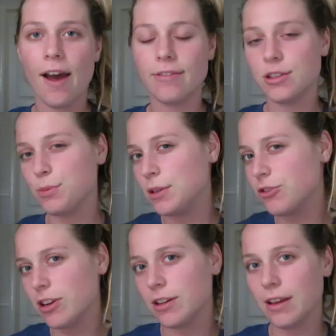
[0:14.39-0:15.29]
I've just been
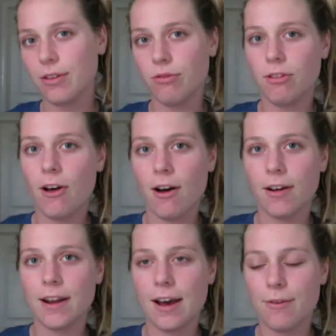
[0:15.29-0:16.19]
trying to
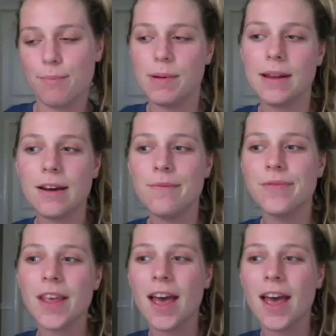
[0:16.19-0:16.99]
vlog it out, but now